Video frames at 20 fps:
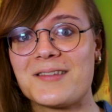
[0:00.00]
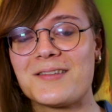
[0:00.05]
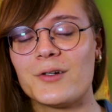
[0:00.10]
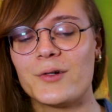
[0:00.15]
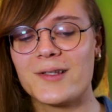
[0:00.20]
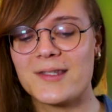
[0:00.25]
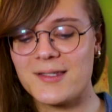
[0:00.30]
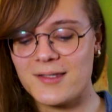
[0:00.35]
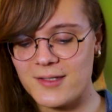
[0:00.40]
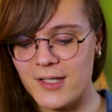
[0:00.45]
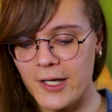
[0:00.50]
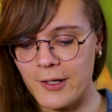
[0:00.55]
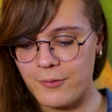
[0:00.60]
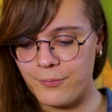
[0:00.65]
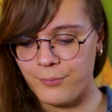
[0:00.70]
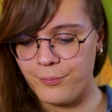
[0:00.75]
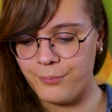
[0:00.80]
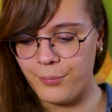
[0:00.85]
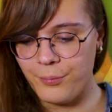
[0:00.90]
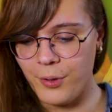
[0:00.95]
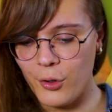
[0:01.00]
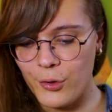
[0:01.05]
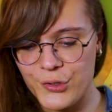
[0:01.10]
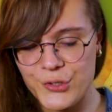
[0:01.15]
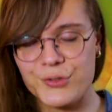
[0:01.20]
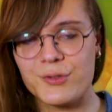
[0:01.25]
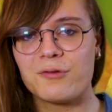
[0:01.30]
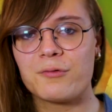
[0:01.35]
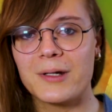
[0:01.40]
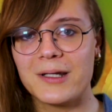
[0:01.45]
So it's like
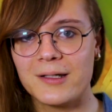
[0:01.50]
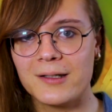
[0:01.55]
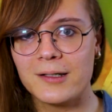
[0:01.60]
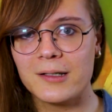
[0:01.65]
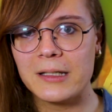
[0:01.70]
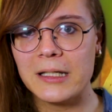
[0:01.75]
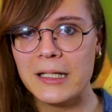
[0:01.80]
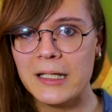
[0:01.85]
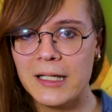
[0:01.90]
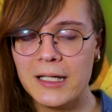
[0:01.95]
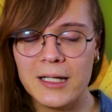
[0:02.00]
poetry written